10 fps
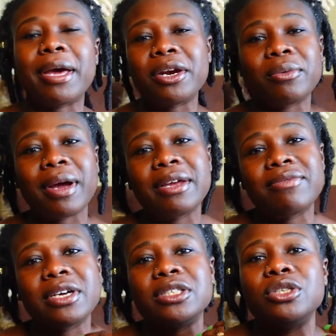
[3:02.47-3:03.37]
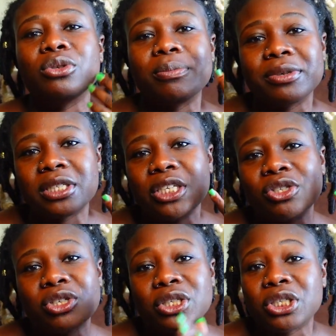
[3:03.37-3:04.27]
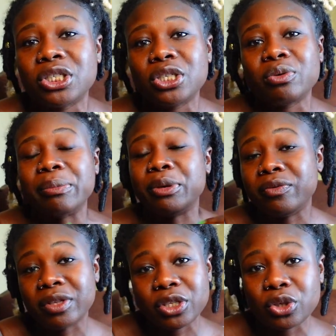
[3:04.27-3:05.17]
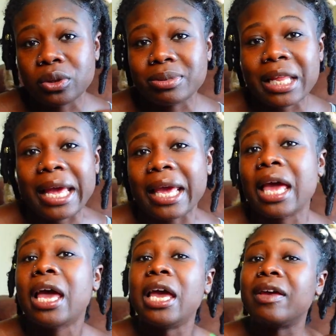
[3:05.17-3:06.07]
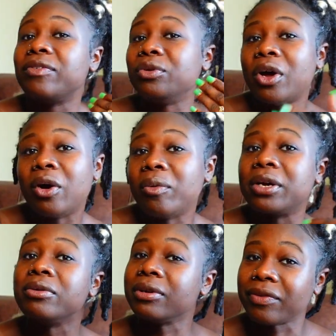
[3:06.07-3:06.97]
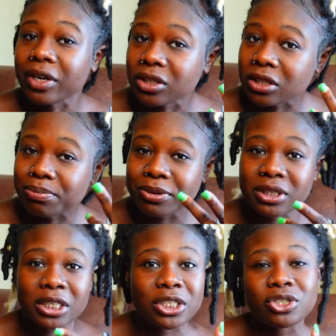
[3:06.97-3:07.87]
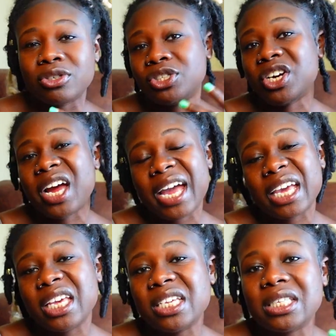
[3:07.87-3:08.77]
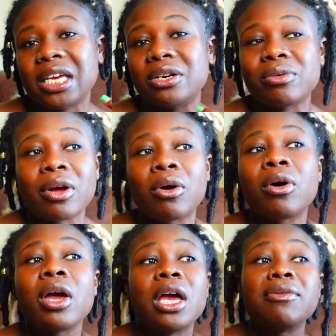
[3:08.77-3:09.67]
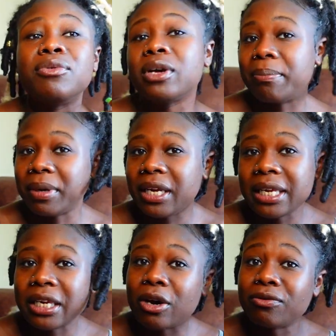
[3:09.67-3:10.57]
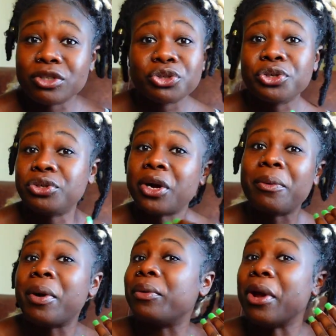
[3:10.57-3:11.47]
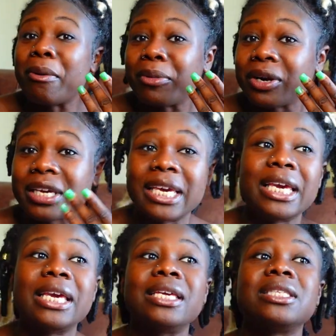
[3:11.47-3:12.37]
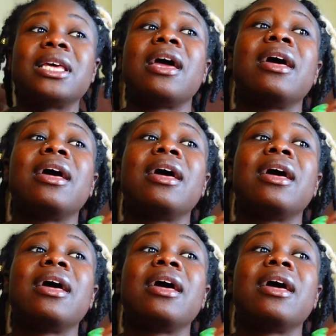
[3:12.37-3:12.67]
a better way for us to do the procedure is just to remove the tubes. Like, if you don't want to reverse the procedure and try and have kids later on, if you completely know for sure you don't want no more kids,